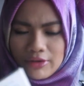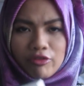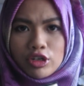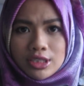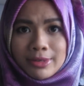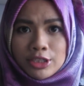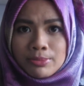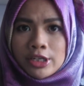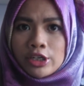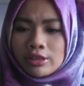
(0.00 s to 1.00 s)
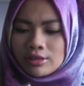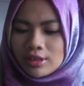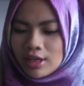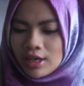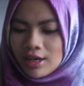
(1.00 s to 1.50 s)
Font's much bigger,
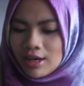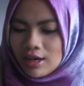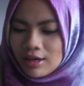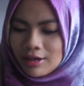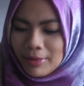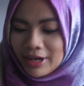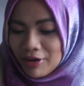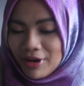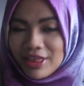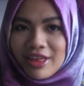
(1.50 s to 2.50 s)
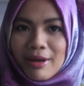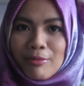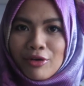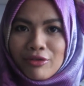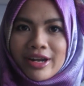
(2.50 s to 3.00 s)
and I read that
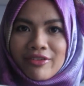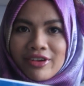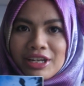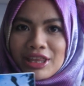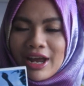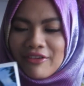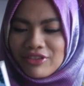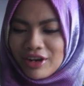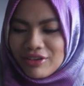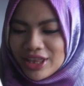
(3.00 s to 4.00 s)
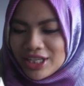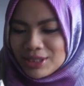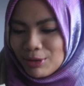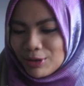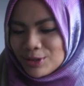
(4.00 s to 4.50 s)
book right after I read this
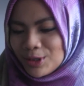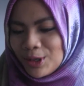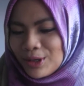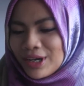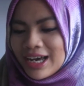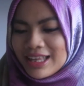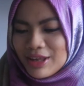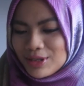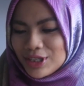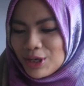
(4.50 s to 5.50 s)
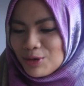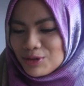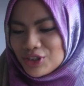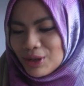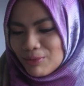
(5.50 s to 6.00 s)
book, so that was a
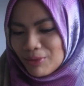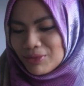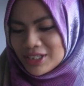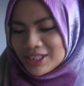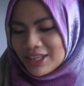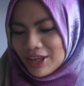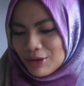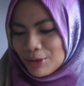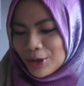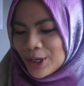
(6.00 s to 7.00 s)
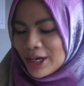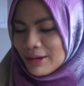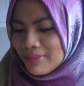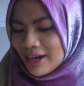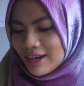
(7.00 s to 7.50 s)
huge jump from this to the other book.
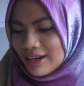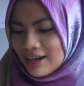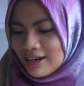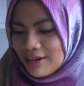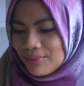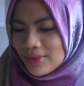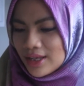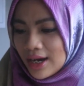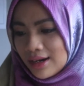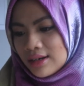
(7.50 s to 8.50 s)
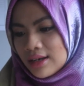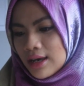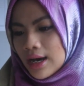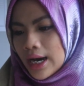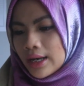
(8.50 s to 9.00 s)
But yeah,
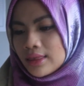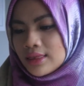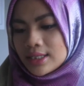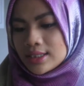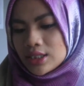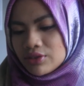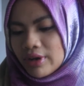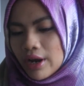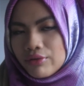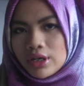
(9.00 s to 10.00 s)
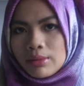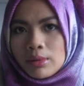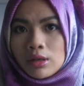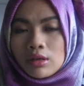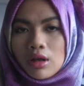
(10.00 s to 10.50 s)
this is very
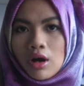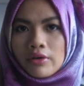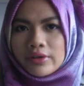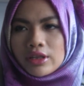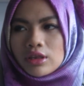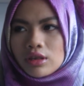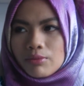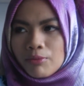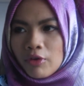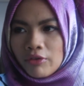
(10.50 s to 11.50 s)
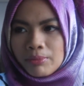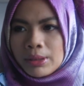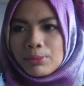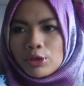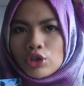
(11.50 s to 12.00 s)
readable of
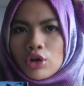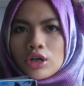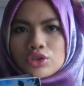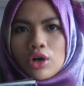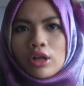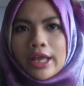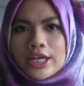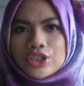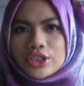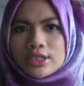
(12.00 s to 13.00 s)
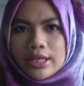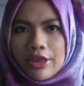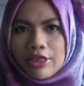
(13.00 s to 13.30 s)
people across all ages.